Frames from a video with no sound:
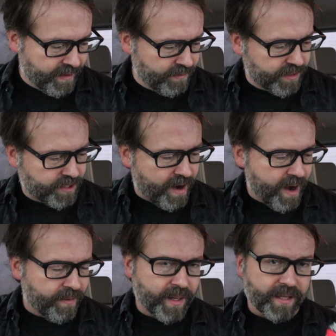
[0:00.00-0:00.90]
give it a
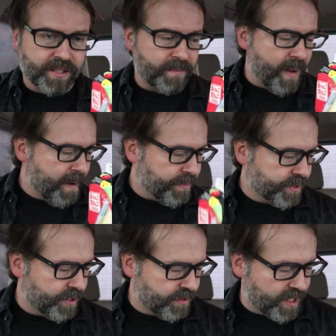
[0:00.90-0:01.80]
try. We got some apple
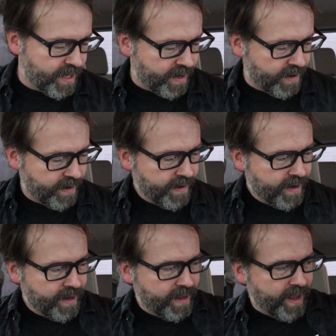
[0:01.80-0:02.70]
juice here
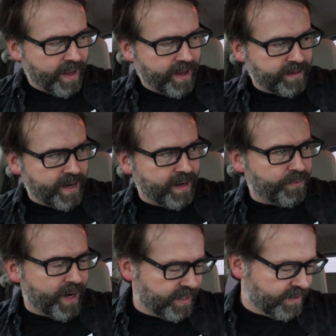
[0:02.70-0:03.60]
and a
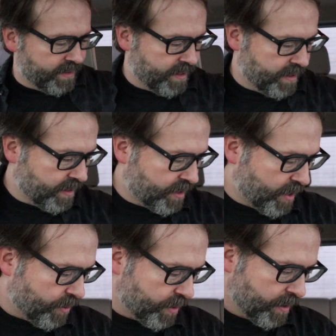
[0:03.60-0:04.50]
regular
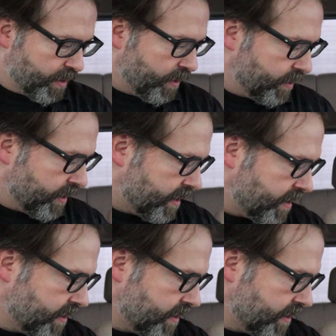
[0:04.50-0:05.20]
Coca-Cola.